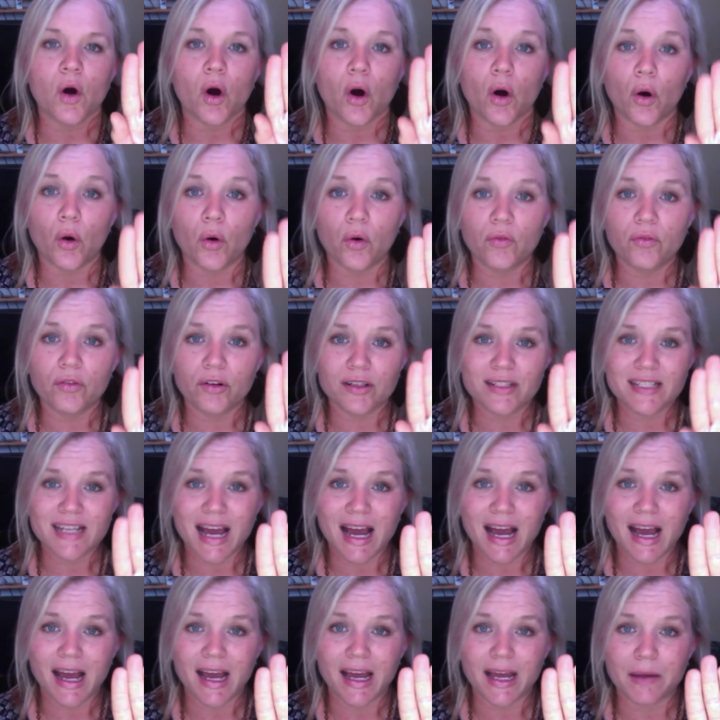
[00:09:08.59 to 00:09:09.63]
Over
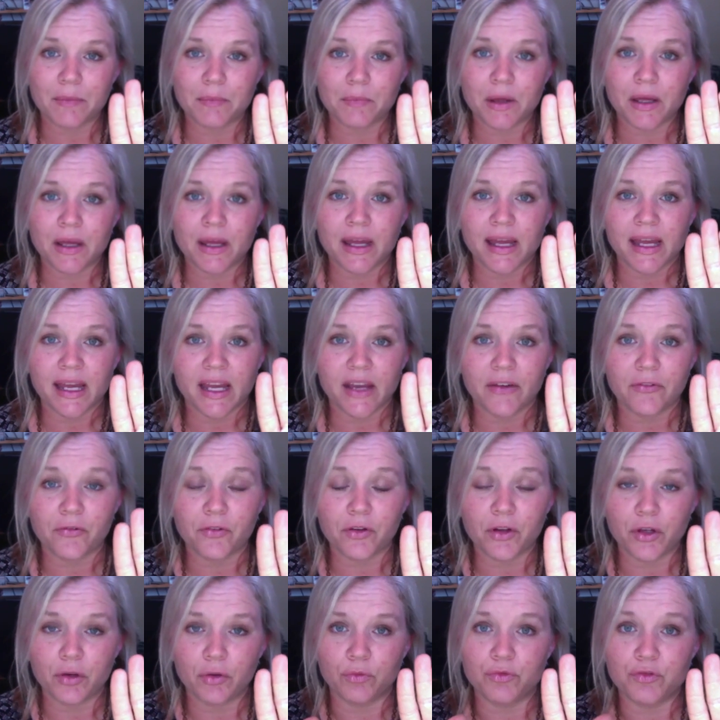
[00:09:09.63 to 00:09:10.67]
time, if
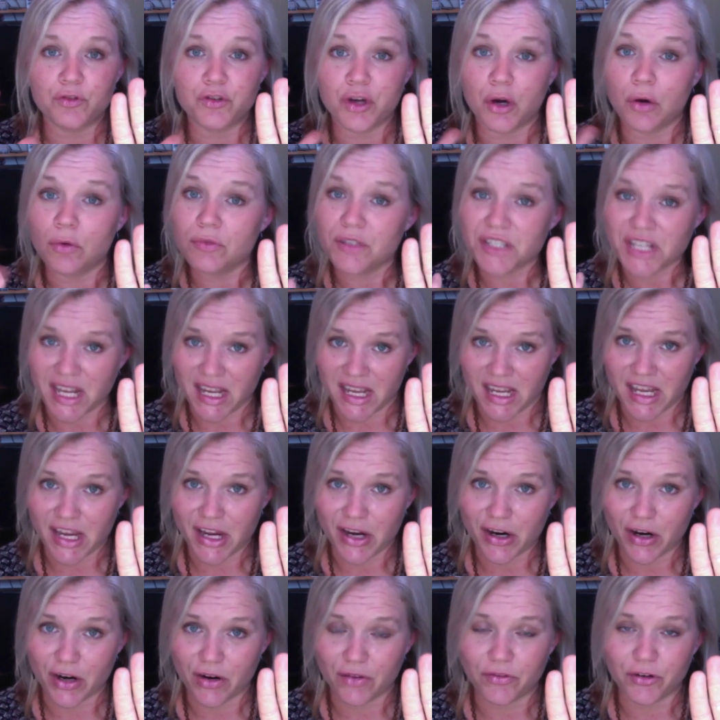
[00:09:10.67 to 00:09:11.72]
you don't take
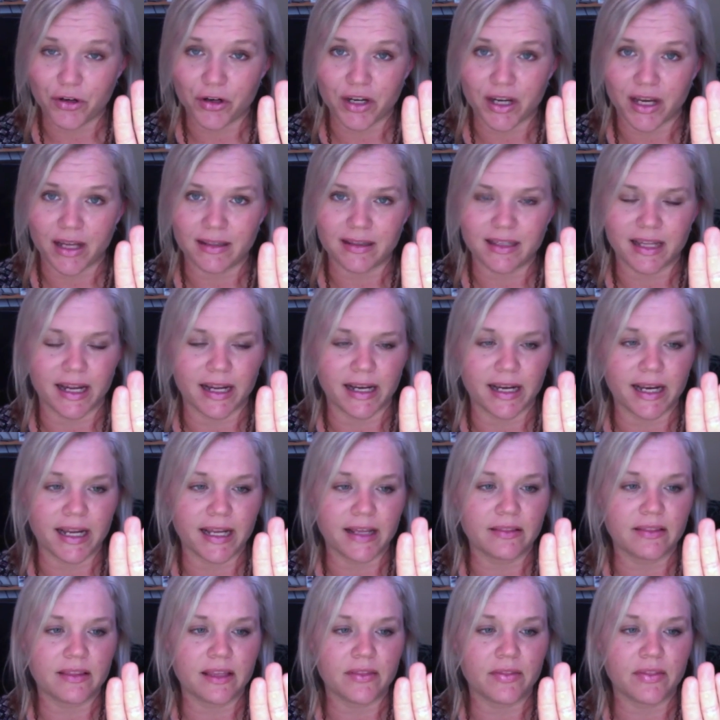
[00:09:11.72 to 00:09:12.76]
care of your gut
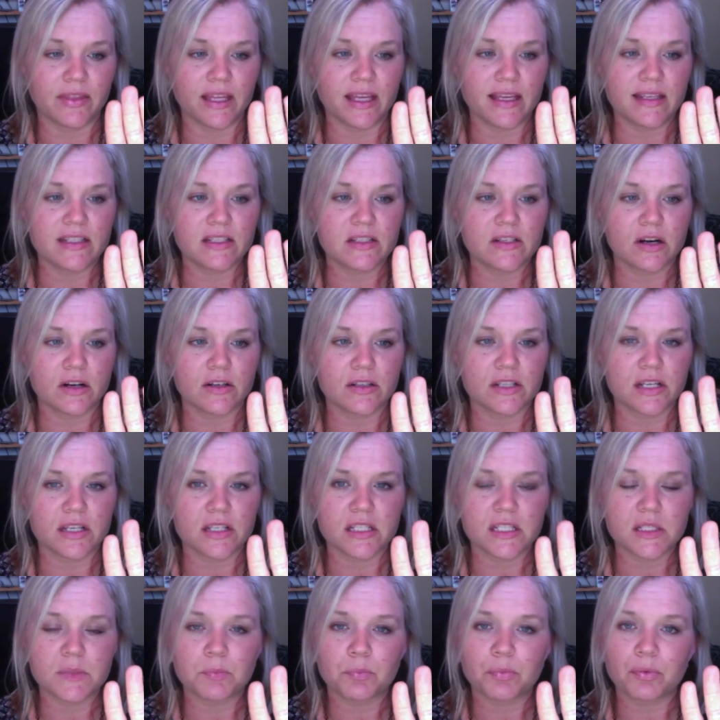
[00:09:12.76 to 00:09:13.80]
lining, then these start to
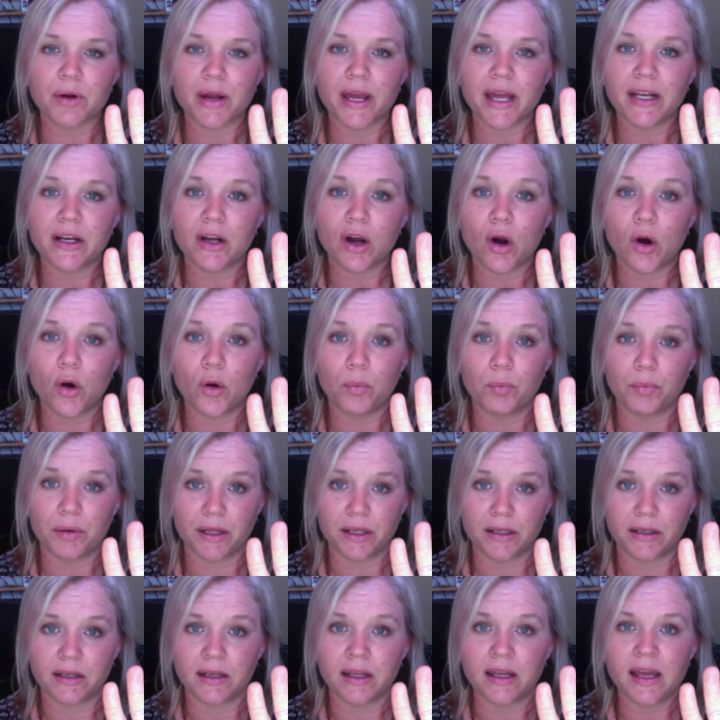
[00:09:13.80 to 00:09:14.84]
spread
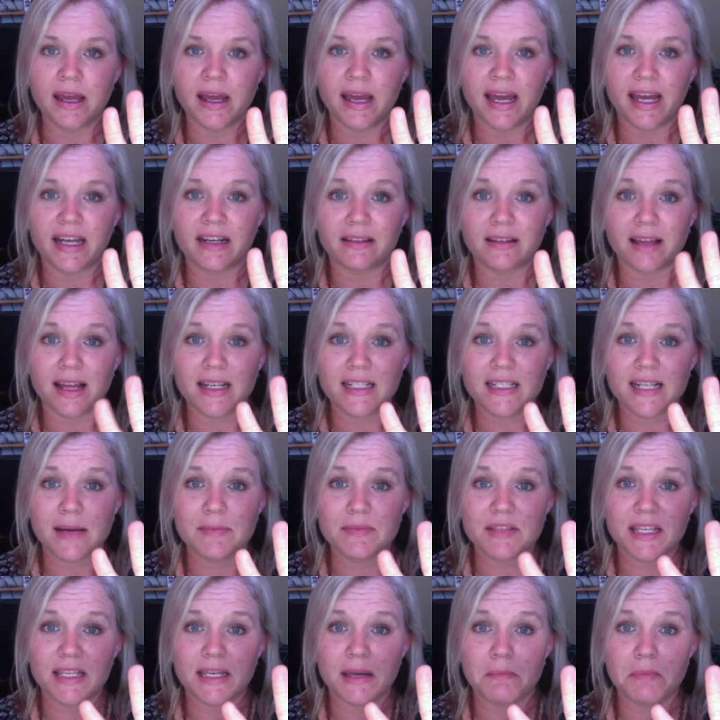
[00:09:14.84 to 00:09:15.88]
open. And a lot of
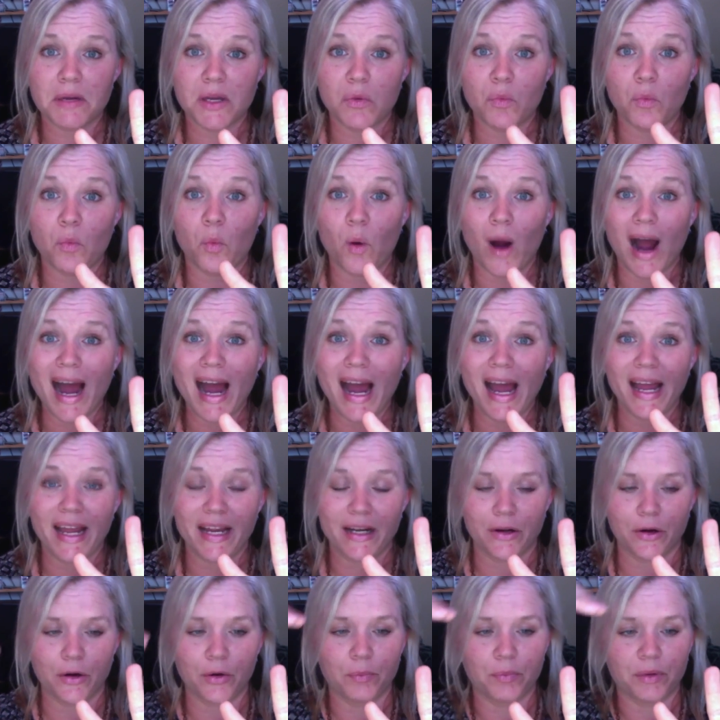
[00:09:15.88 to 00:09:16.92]
times they can be
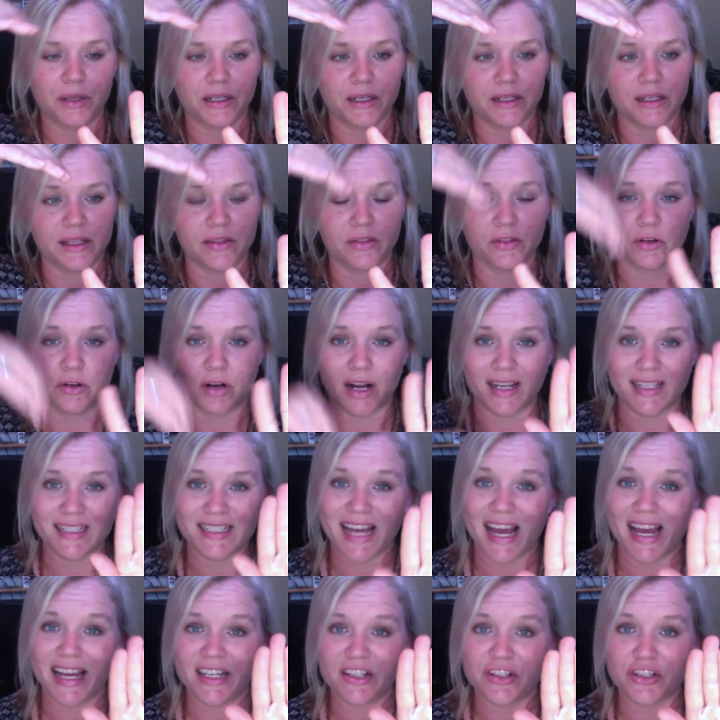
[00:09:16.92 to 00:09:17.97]
wide open and they're not
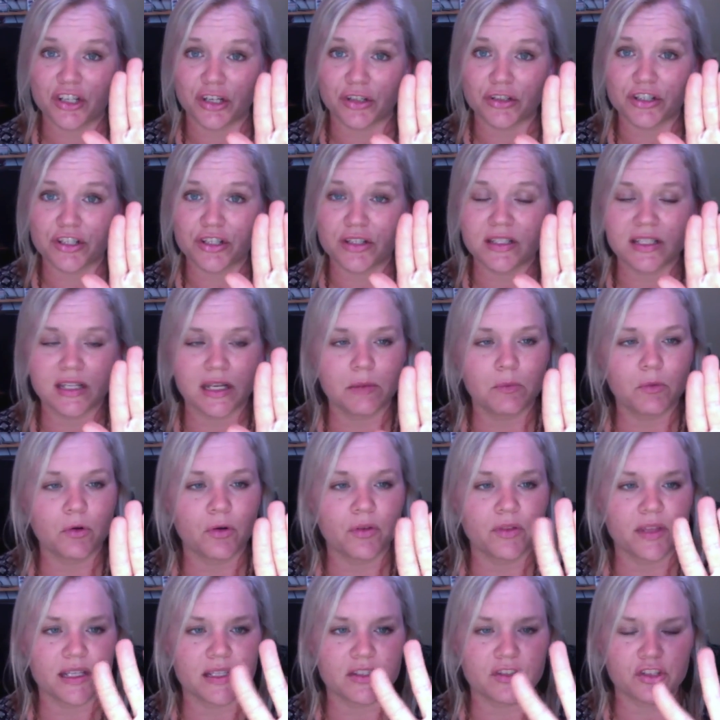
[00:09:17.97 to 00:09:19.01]
tight junctions
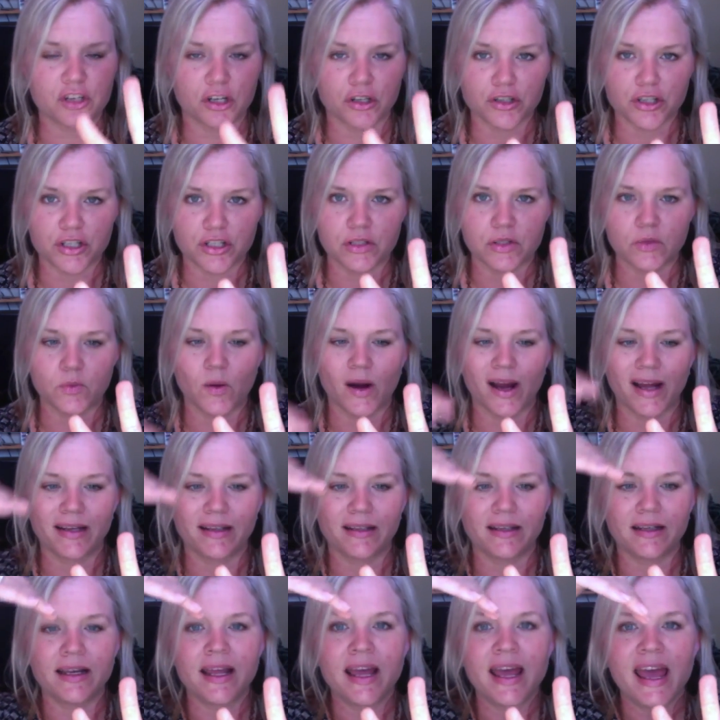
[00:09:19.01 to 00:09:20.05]
anymore. These junctions
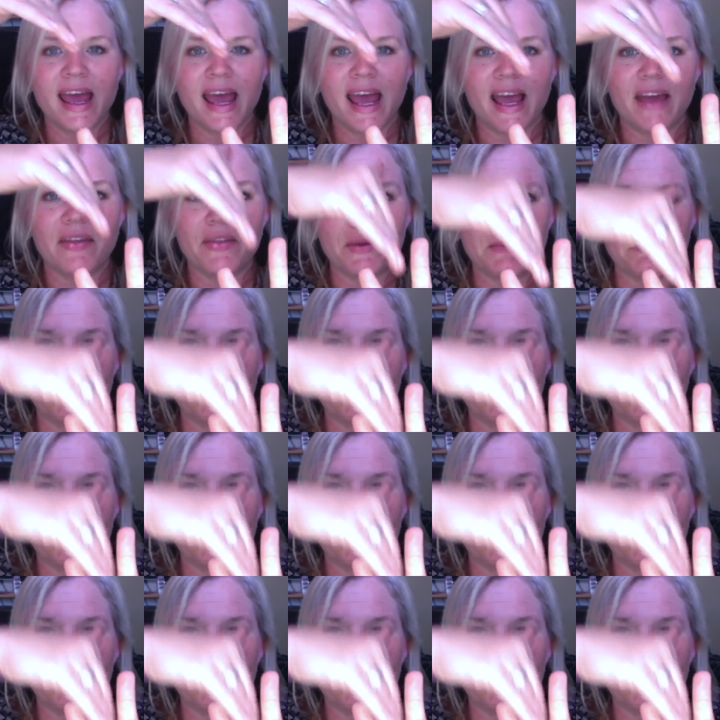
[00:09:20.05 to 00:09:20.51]
widen and then